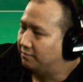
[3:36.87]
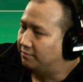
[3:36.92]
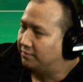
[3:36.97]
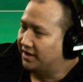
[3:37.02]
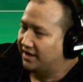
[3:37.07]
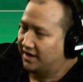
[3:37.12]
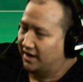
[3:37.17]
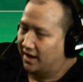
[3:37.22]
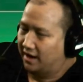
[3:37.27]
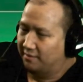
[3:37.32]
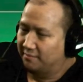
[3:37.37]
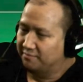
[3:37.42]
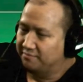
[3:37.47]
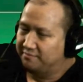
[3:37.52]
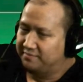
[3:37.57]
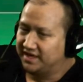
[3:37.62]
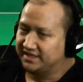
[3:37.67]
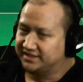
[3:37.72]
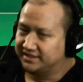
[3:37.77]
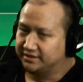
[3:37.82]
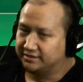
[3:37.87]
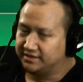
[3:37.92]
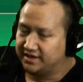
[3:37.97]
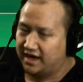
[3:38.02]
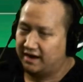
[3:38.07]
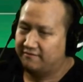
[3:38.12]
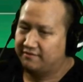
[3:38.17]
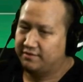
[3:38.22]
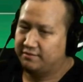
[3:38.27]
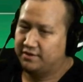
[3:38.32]
But basically,
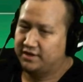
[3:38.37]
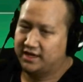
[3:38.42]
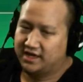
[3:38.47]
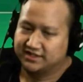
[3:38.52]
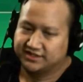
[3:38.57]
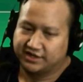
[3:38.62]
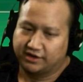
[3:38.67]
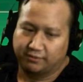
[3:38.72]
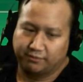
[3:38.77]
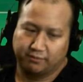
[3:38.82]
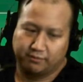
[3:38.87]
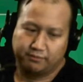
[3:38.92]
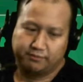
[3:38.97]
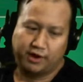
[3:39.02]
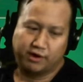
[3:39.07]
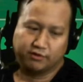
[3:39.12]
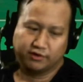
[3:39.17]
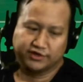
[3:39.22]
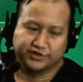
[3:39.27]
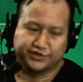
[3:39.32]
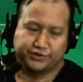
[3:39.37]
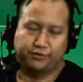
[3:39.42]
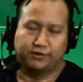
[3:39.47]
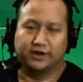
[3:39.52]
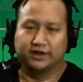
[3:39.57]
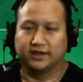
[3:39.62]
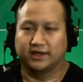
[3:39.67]
everyone has their poker story.